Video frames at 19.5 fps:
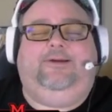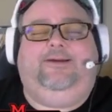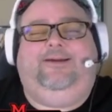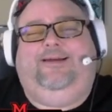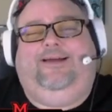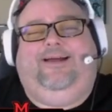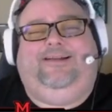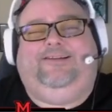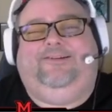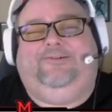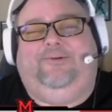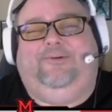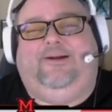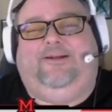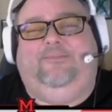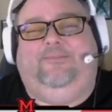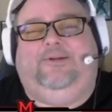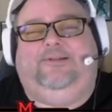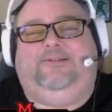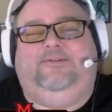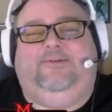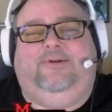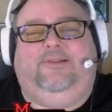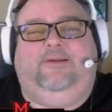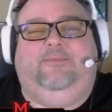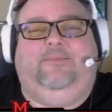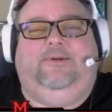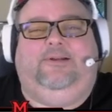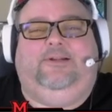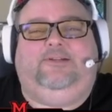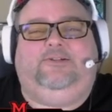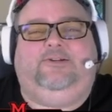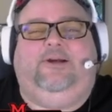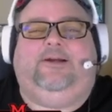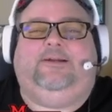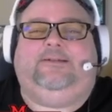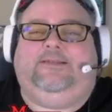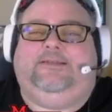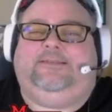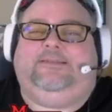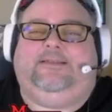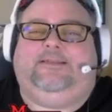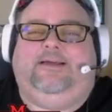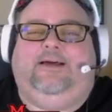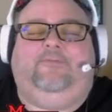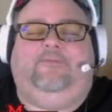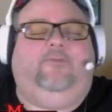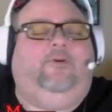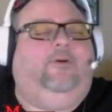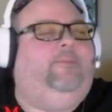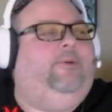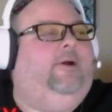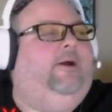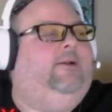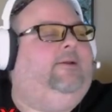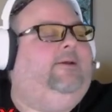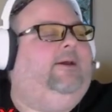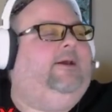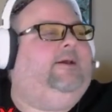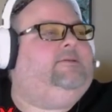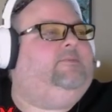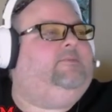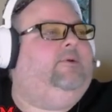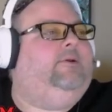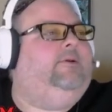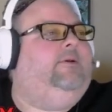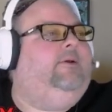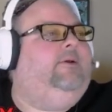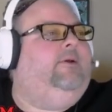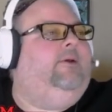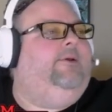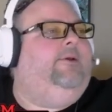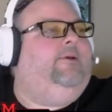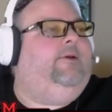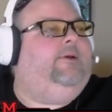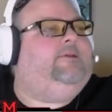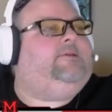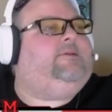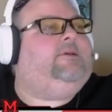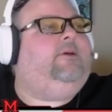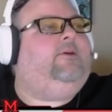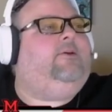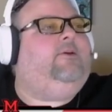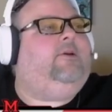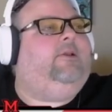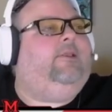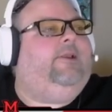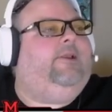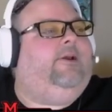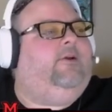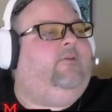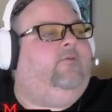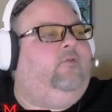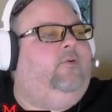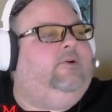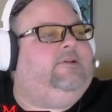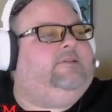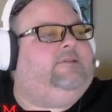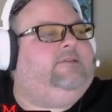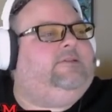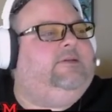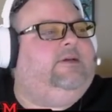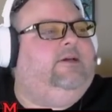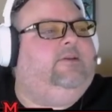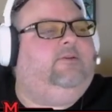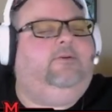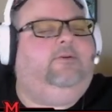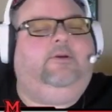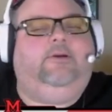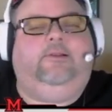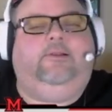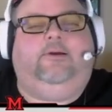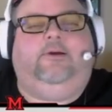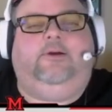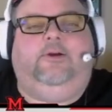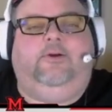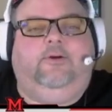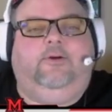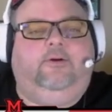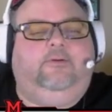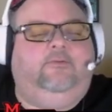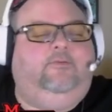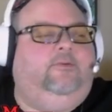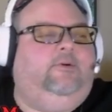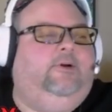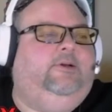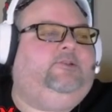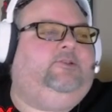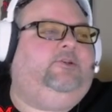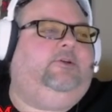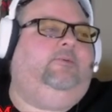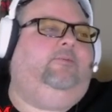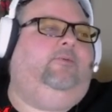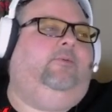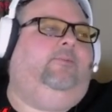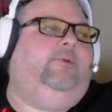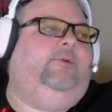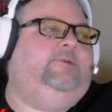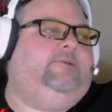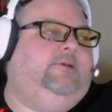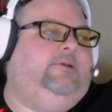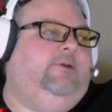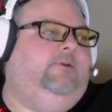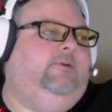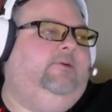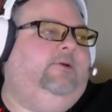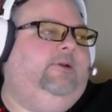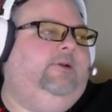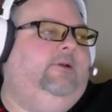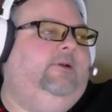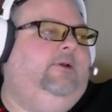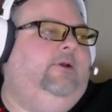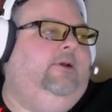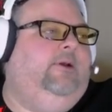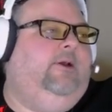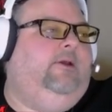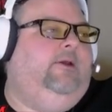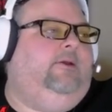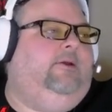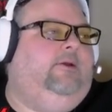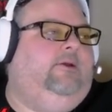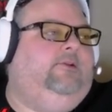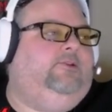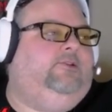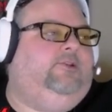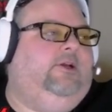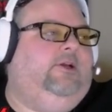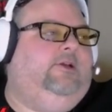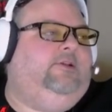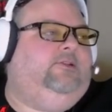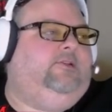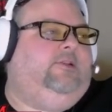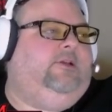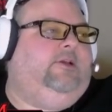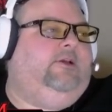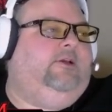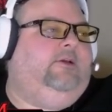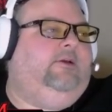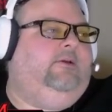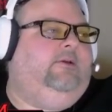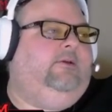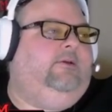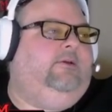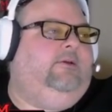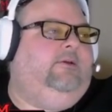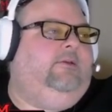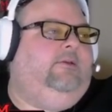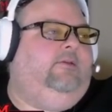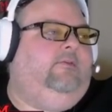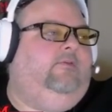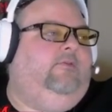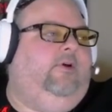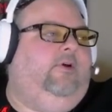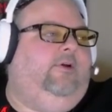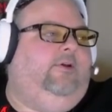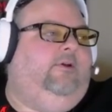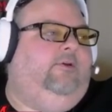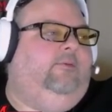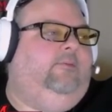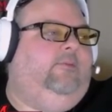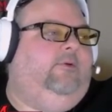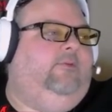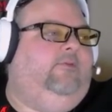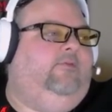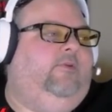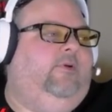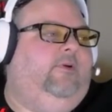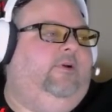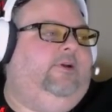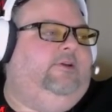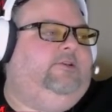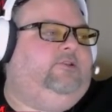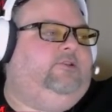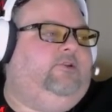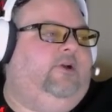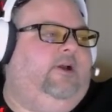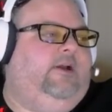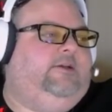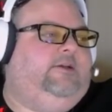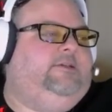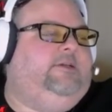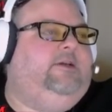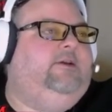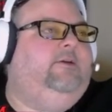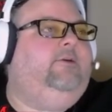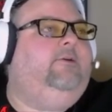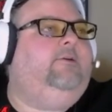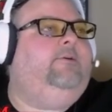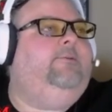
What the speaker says: I don't recommend doing that many tracks. That's a lot for a podcast. But you can see how you could layer voices together. You can layer your own voice. You can put music under it. You can change the volume of various tracks here.